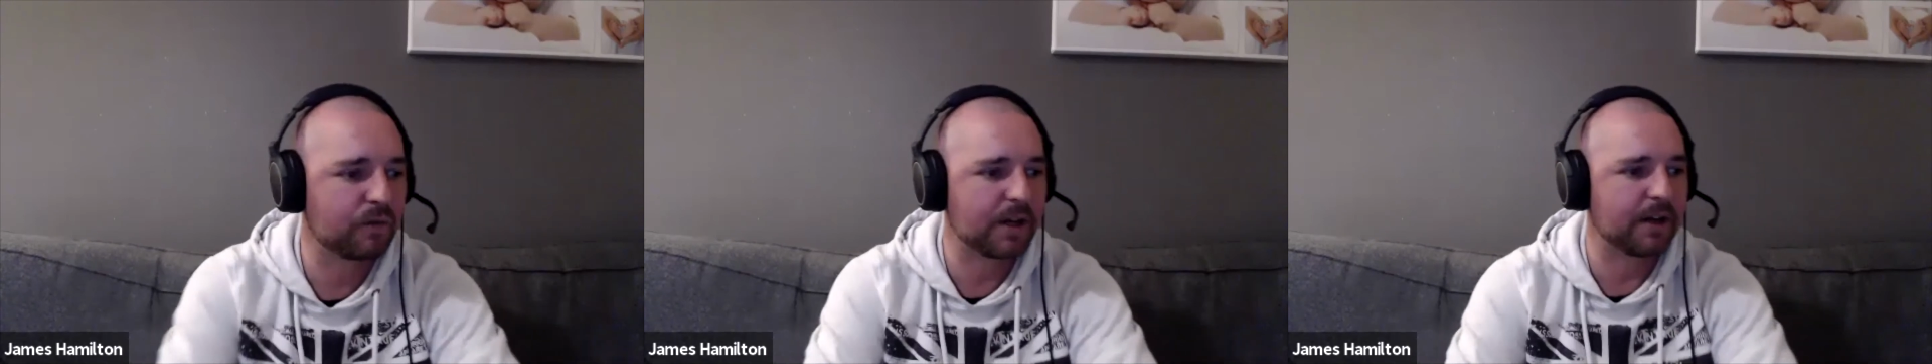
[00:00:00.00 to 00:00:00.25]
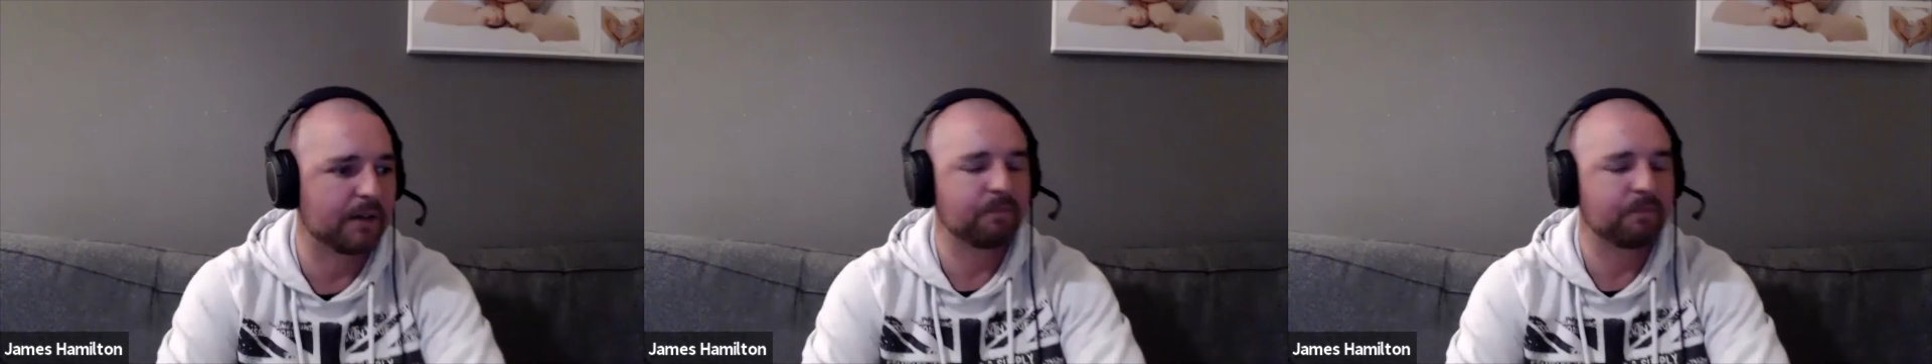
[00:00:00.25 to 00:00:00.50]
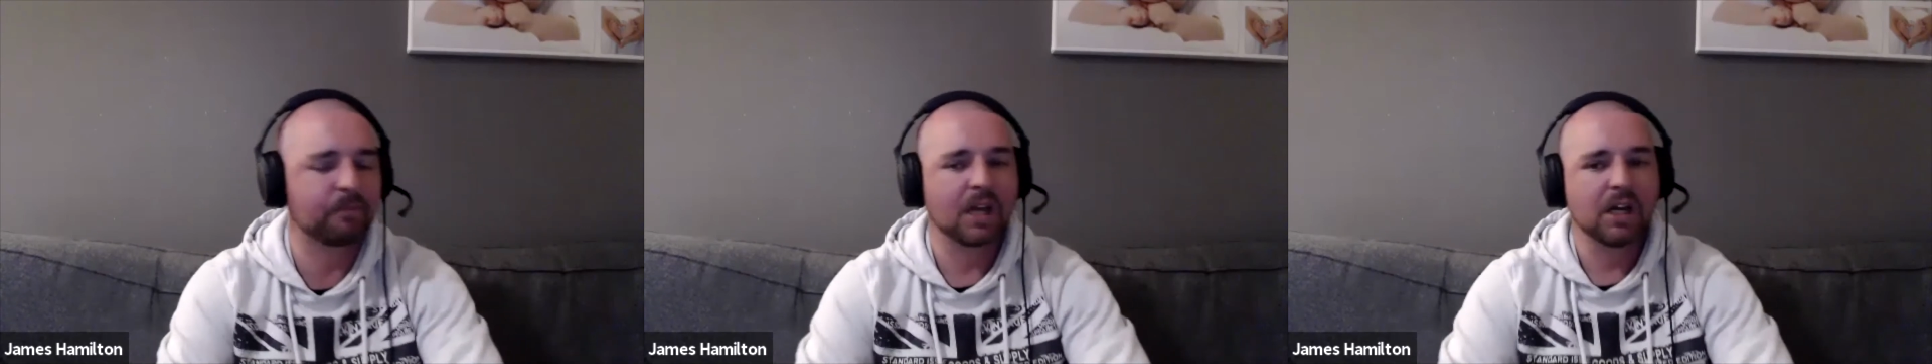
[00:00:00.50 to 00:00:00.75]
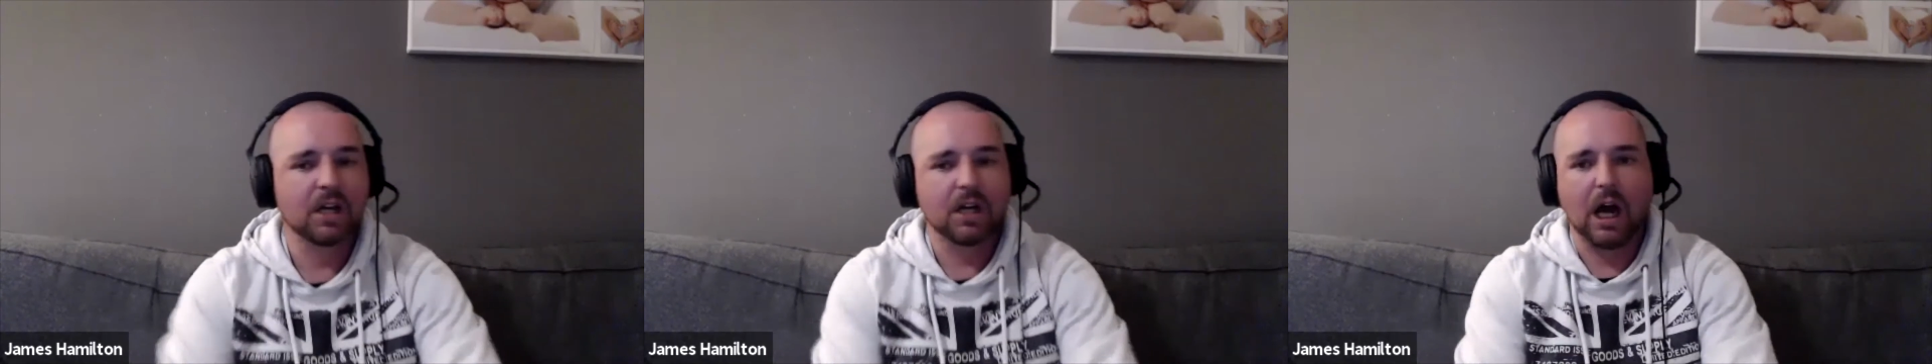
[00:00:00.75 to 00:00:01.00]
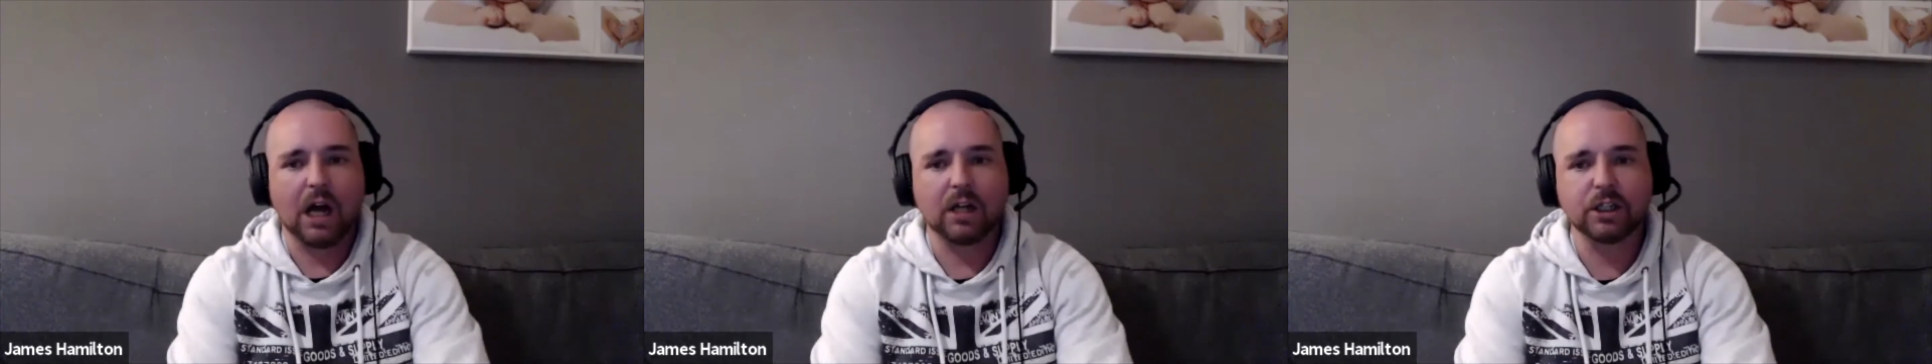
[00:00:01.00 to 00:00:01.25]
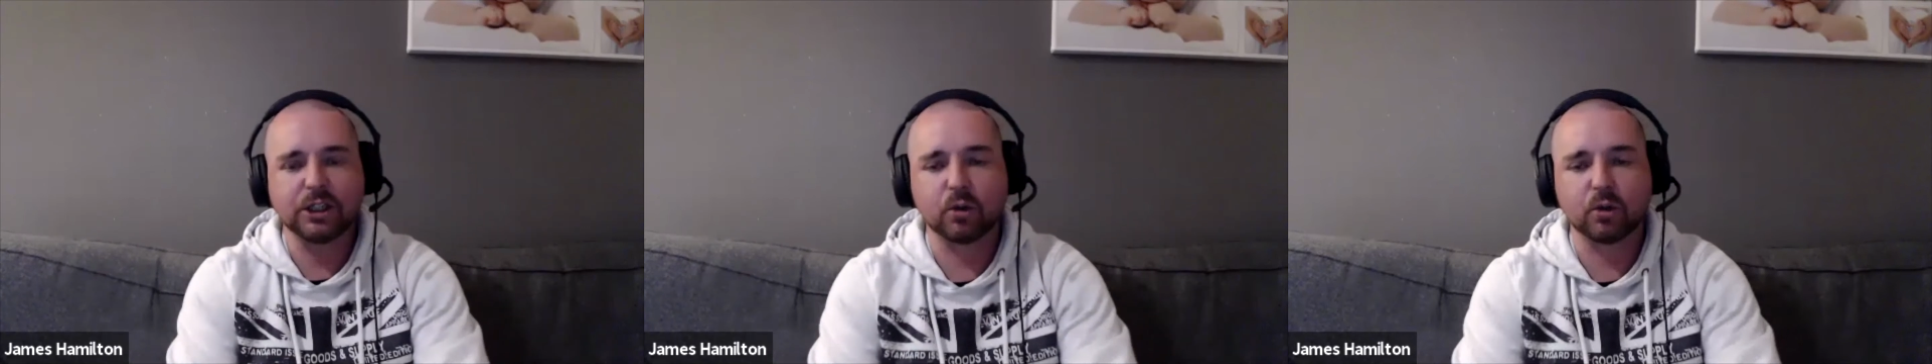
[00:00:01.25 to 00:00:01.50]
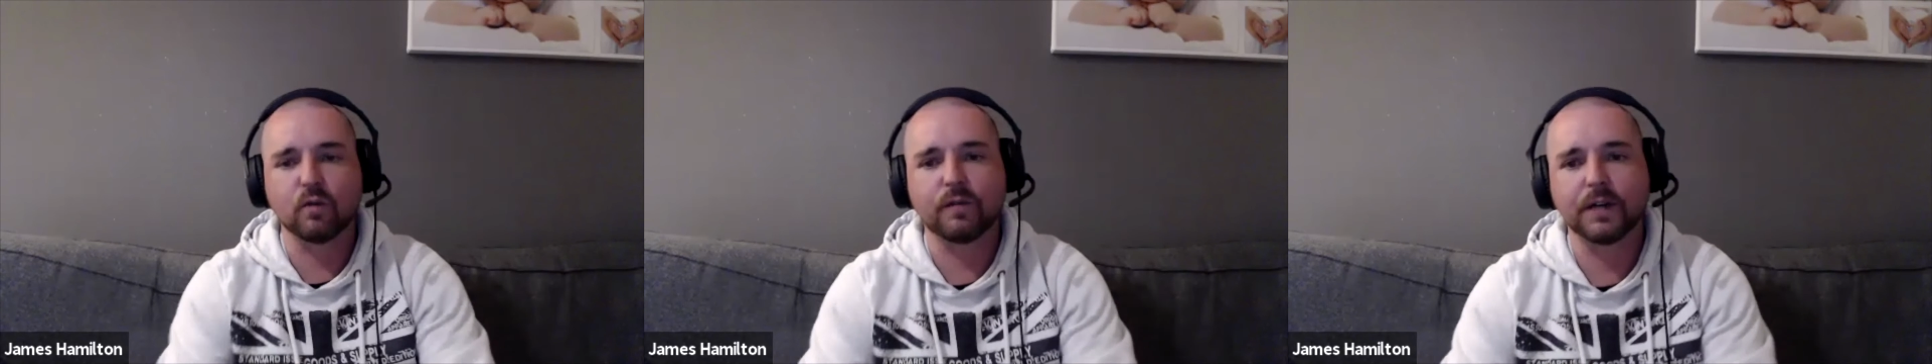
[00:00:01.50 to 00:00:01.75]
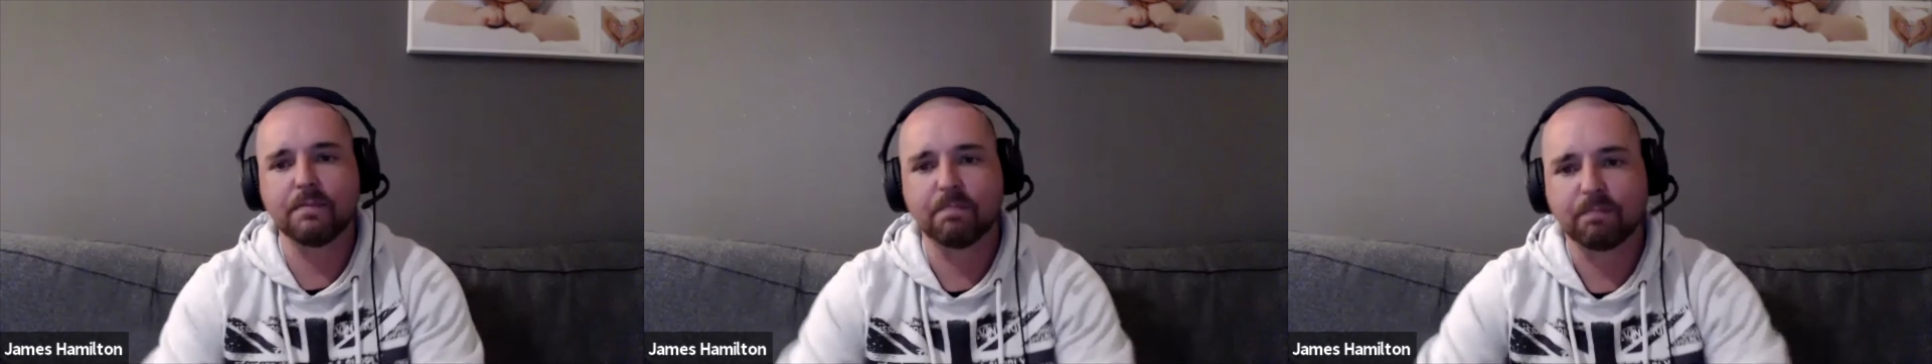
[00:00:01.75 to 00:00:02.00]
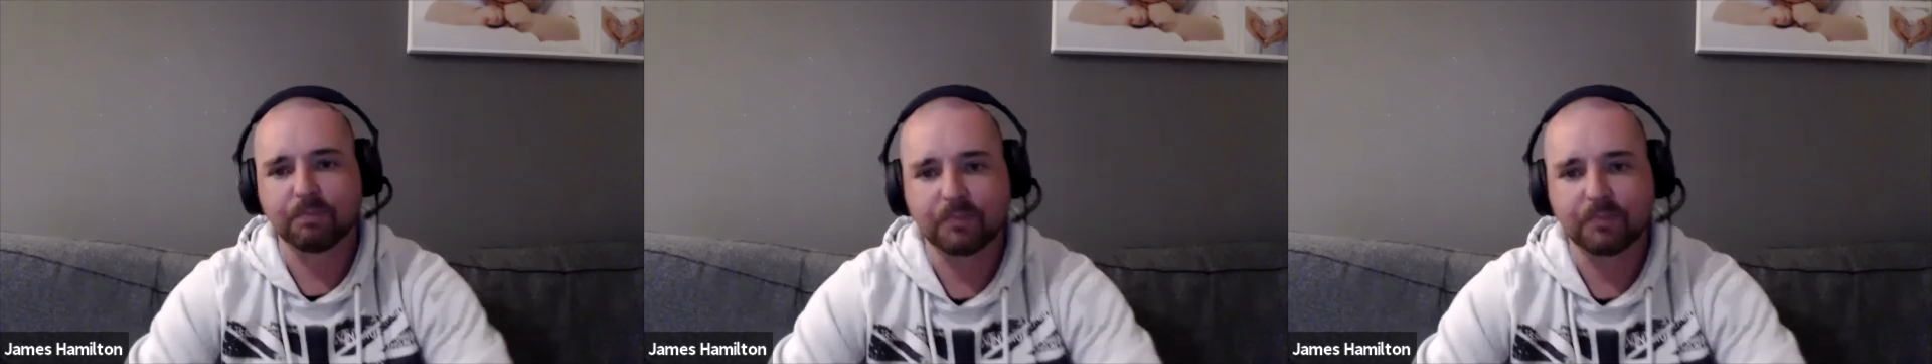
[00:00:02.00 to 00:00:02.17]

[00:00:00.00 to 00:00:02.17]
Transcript: got Alistair Overeem,